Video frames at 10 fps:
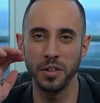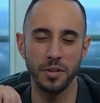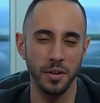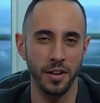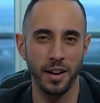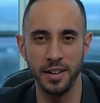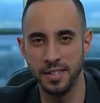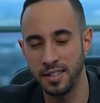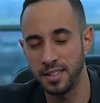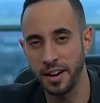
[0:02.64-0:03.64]
What's going on guys,
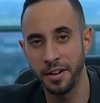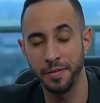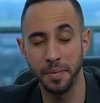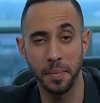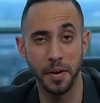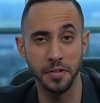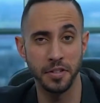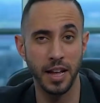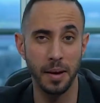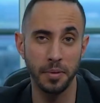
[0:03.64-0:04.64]
this is Aaron from Departures
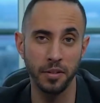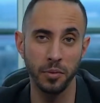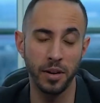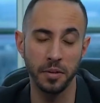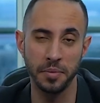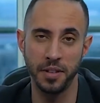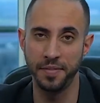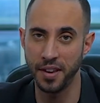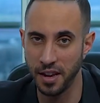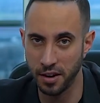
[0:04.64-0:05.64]
Capital and welcome to the
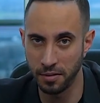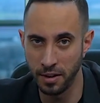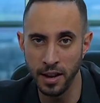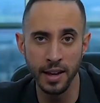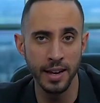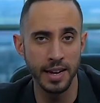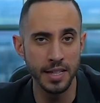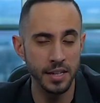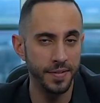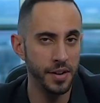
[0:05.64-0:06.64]
video. In
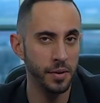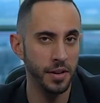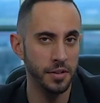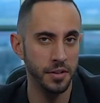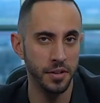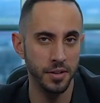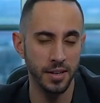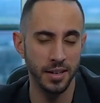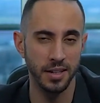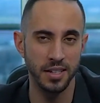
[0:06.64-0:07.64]
this video we're
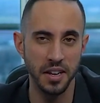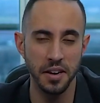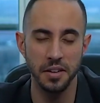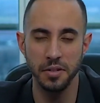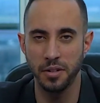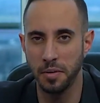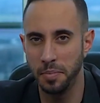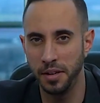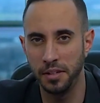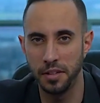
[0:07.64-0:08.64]
introducing an exciting new
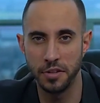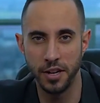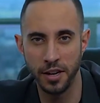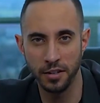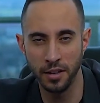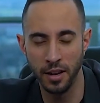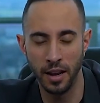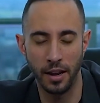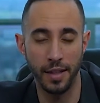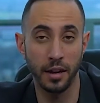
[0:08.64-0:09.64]
company to the channel
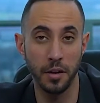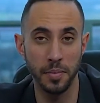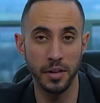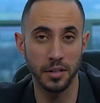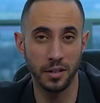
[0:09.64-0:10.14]
and that company is